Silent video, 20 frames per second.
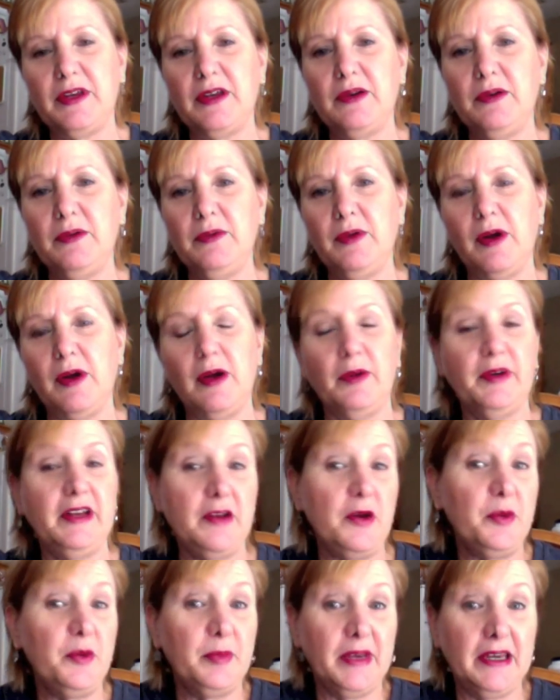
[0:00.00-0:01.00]
you
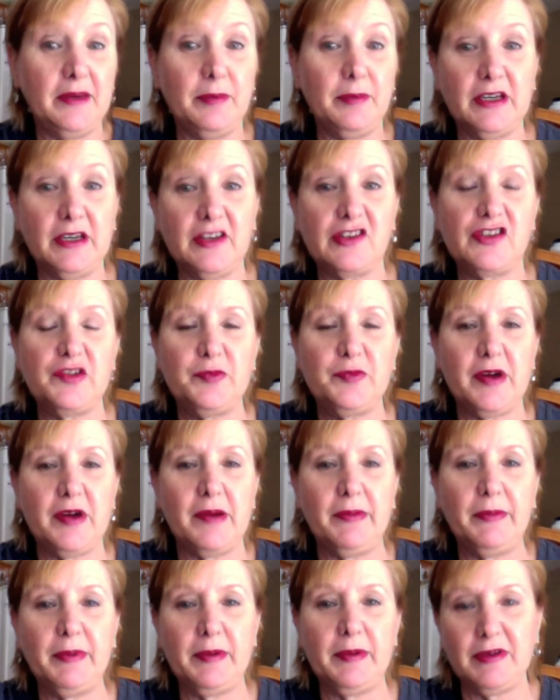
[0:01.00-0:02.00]
already know me because you've
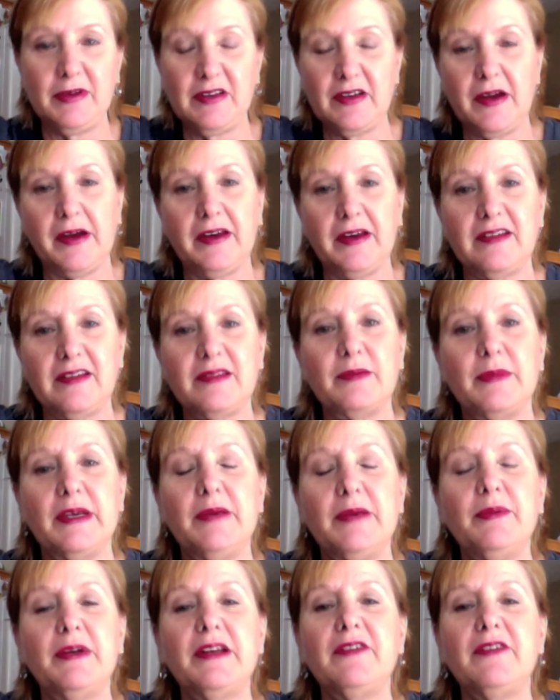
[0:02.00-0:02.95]
probably been talking to me.